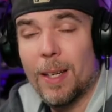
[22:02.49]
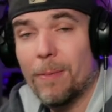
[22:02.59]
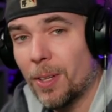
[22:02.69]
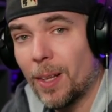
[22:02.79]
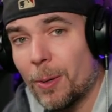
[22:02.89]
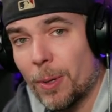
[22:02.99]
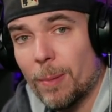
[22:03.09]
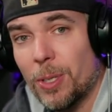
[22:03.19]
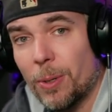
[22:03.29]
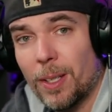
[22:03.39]
And if you like what
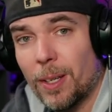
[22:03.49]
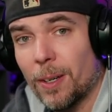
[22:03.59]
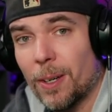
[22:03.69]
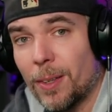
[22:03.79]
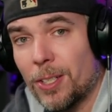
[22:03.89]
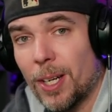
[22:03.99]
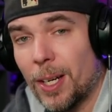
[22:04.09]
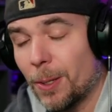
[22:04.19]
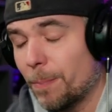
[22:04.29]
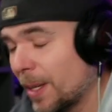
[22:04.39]
I'm doing here on the
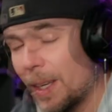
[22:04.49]
channel,